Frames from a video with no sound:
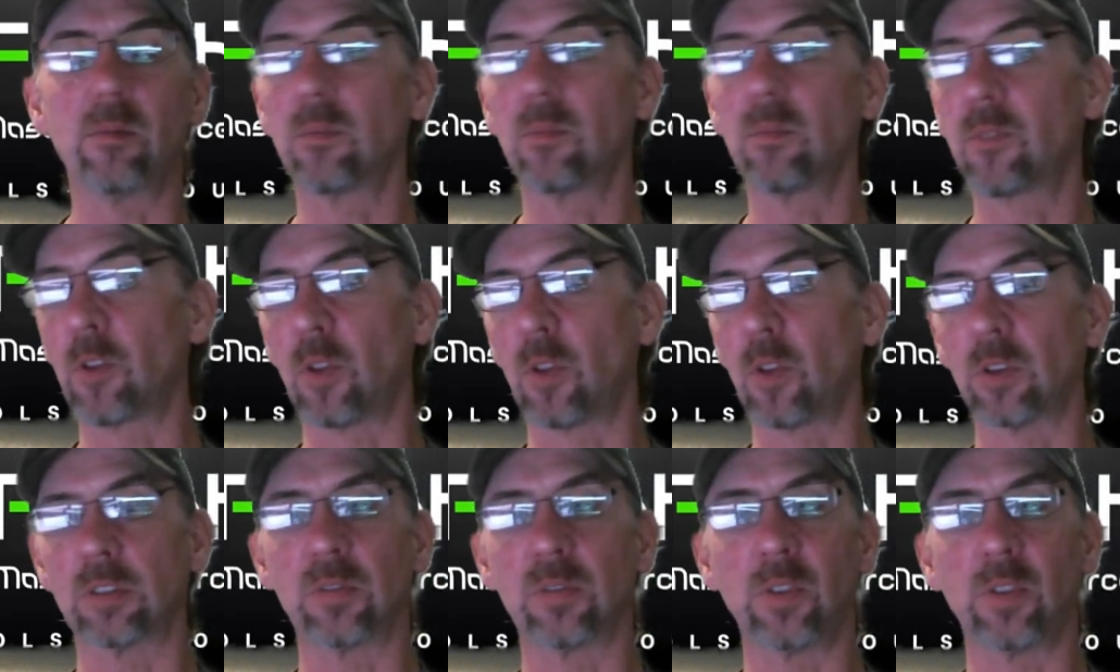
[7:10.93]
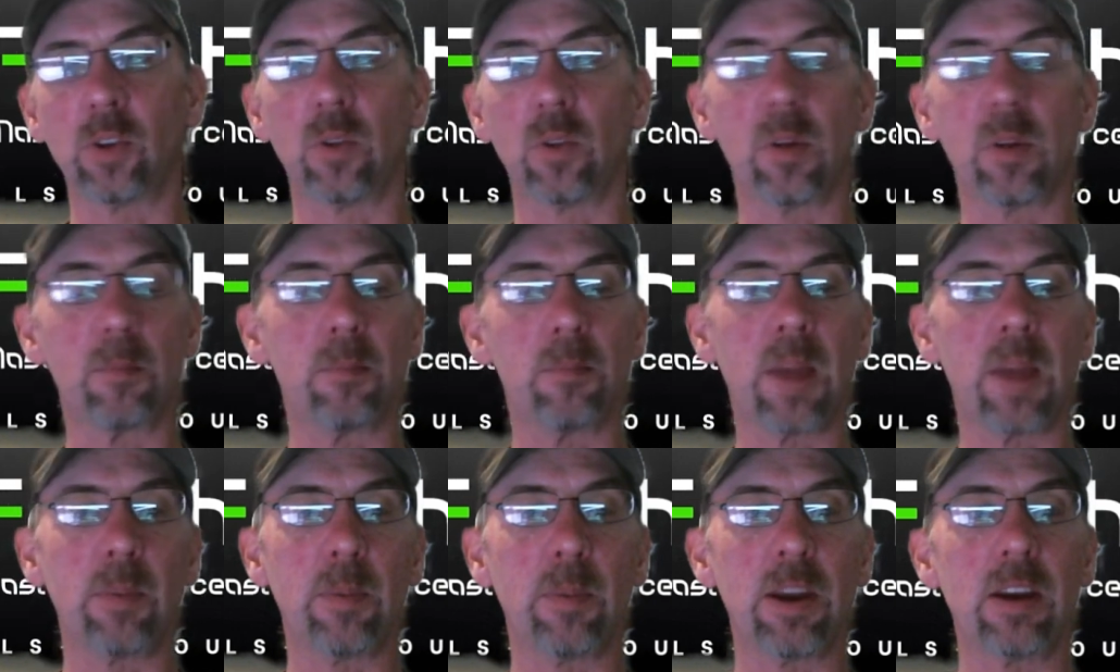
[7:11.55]
for those of you that
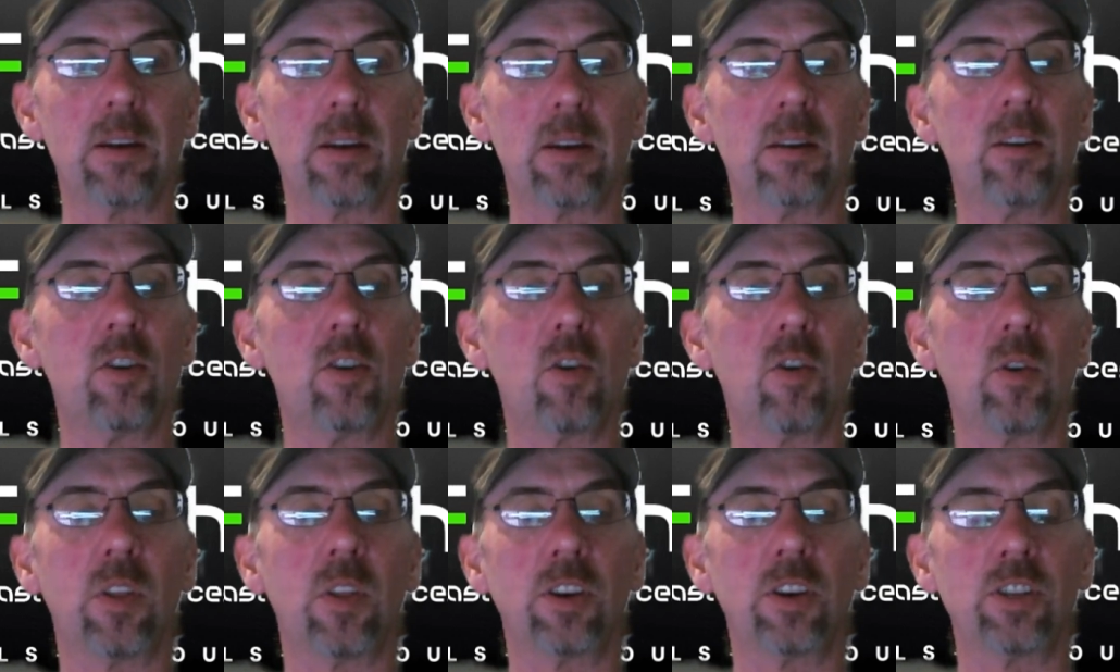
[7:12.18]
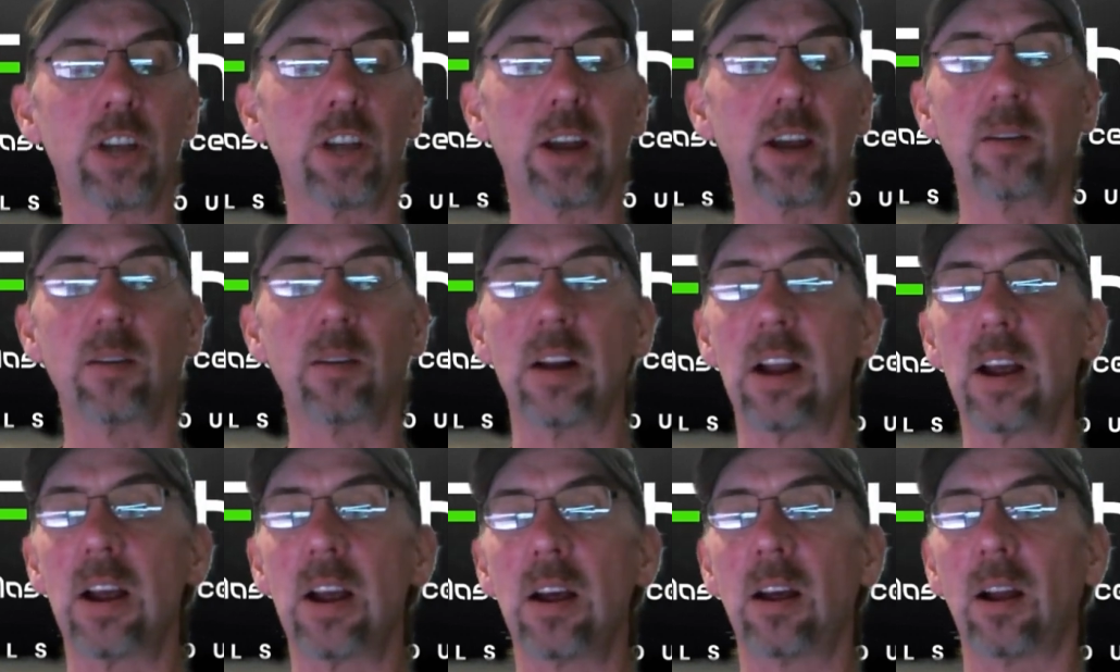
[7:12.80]
may be new to the channel,
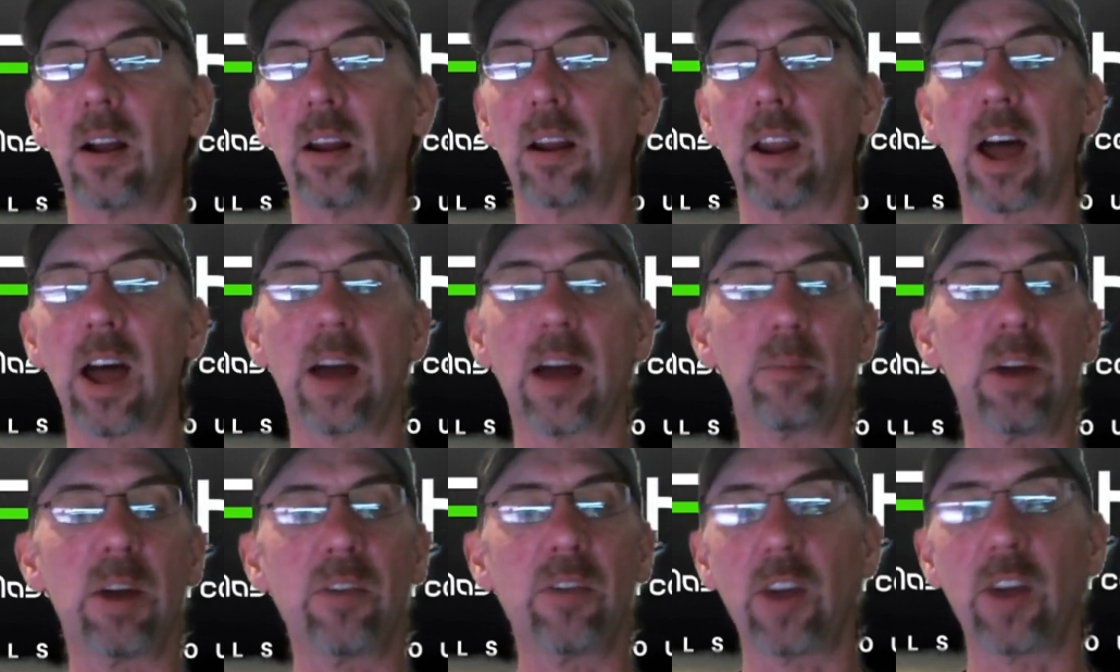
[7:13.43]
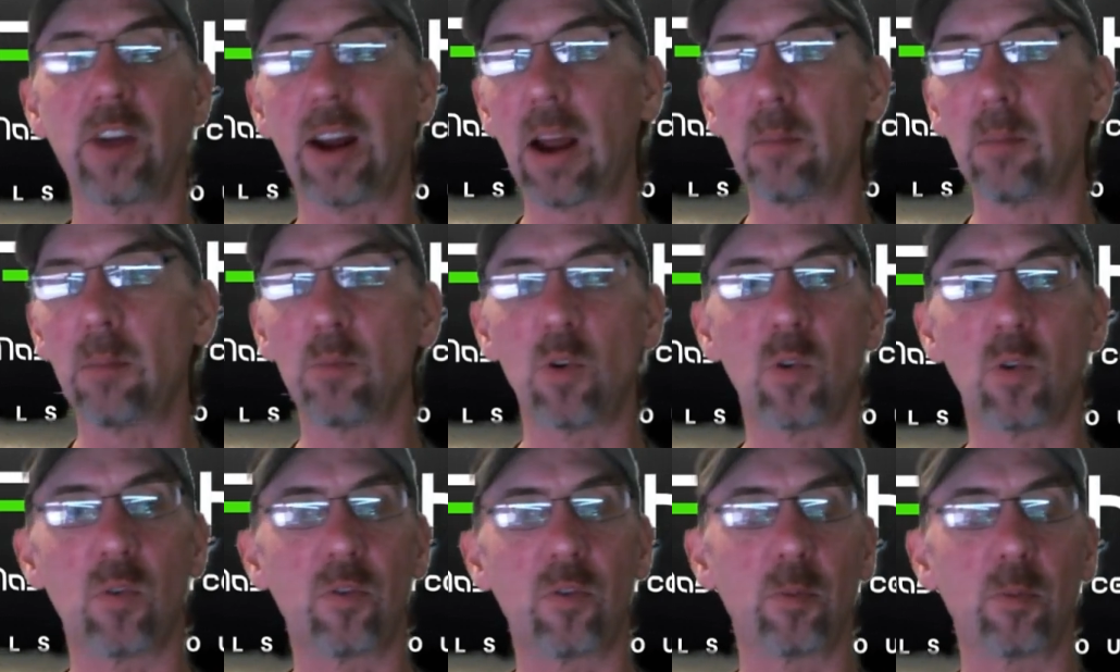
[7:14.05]
a lot of my freight I
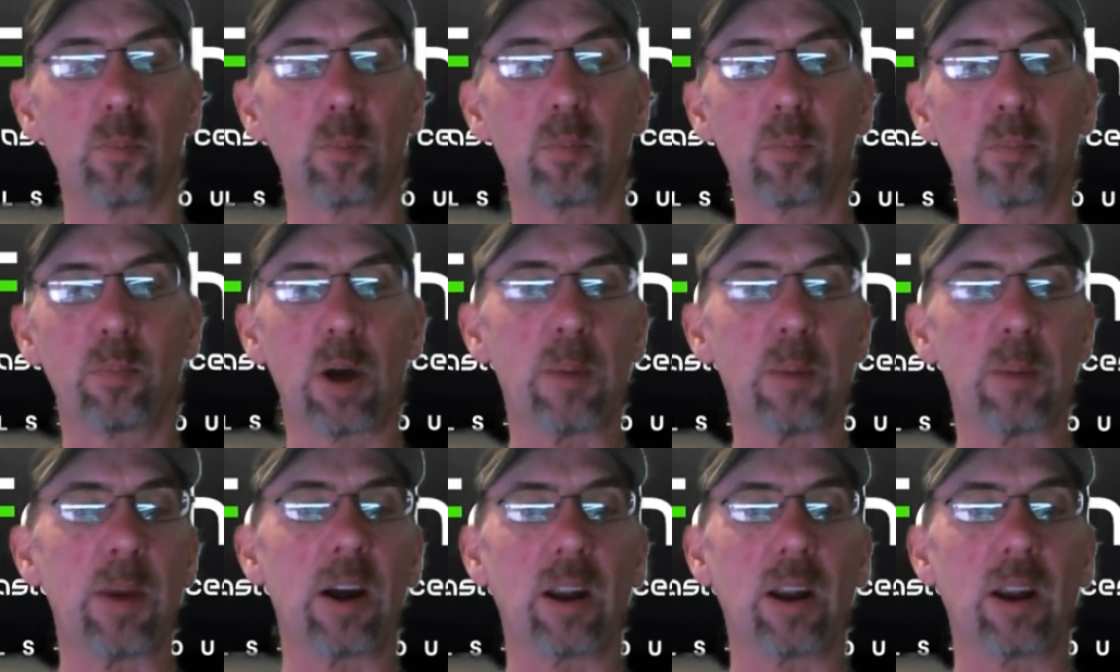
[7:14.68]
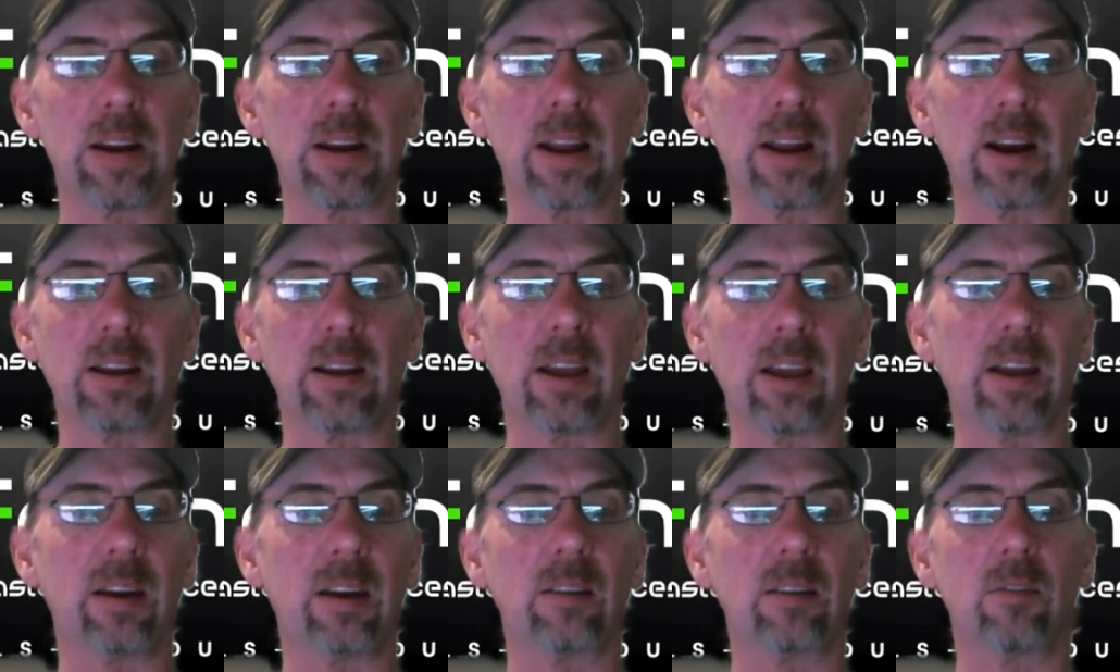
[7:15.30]
move primarily
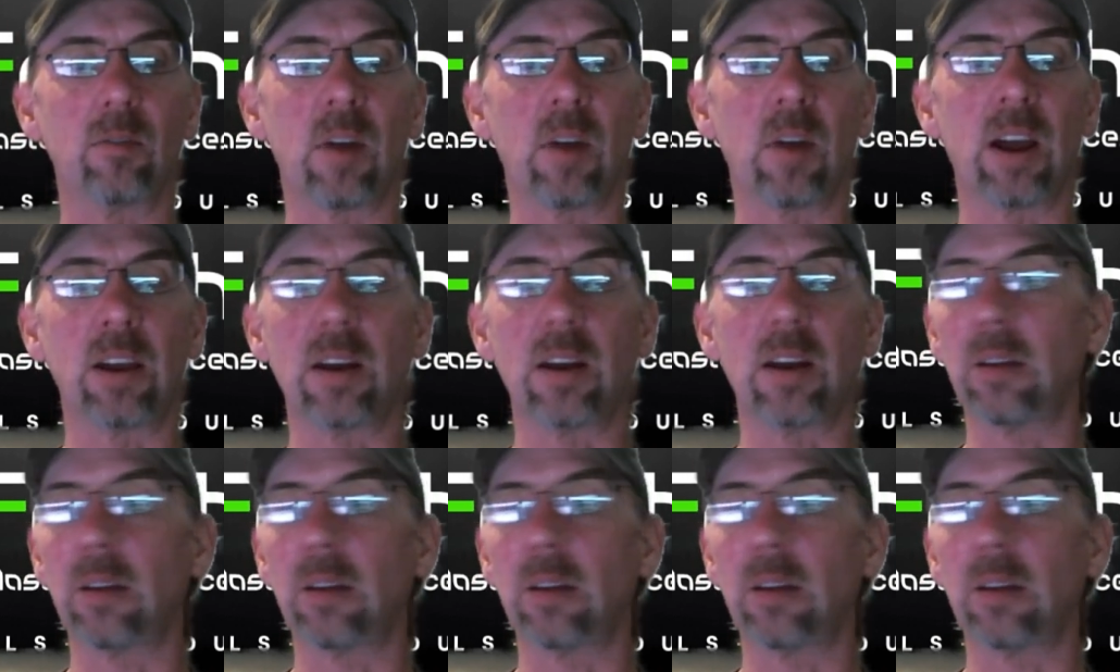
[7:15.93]
dedicated, right?